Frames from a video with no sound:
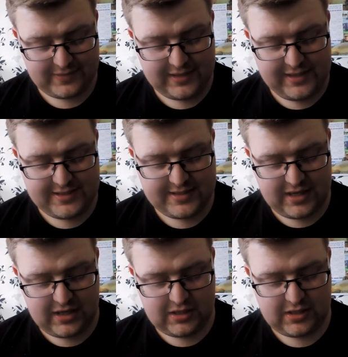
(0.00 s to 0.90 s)
These
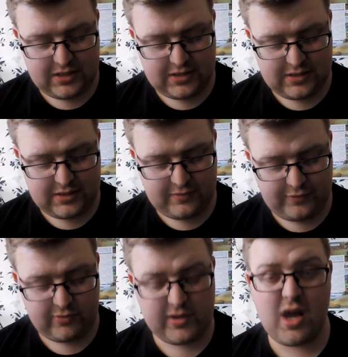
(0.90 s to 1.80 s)
are
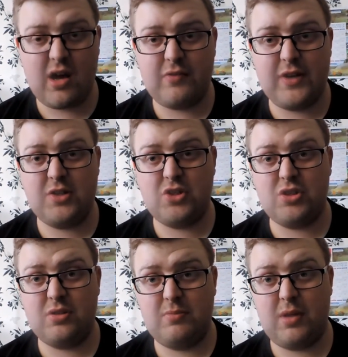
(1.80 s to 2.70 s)
4.5
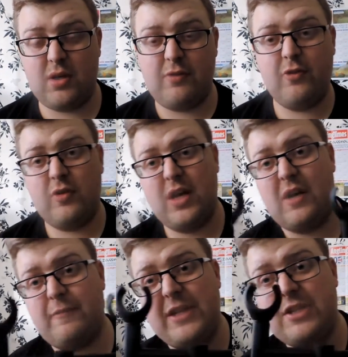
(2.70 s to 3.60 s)
inch. I've got a
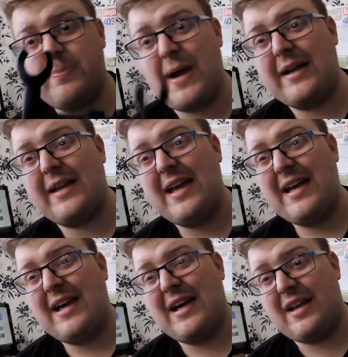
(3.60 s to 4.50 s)
4.5 inch back
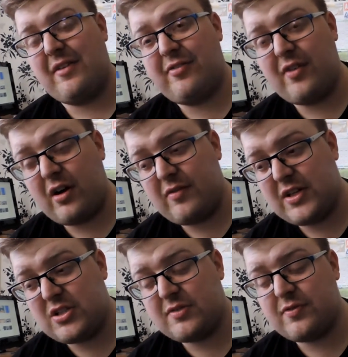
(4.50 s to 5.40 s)
and a 5
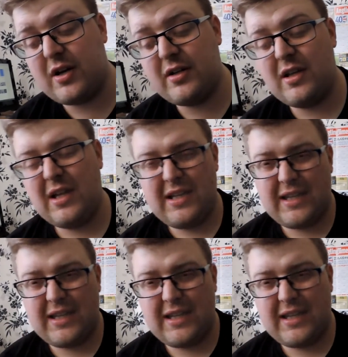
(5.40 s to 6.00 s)
inch front.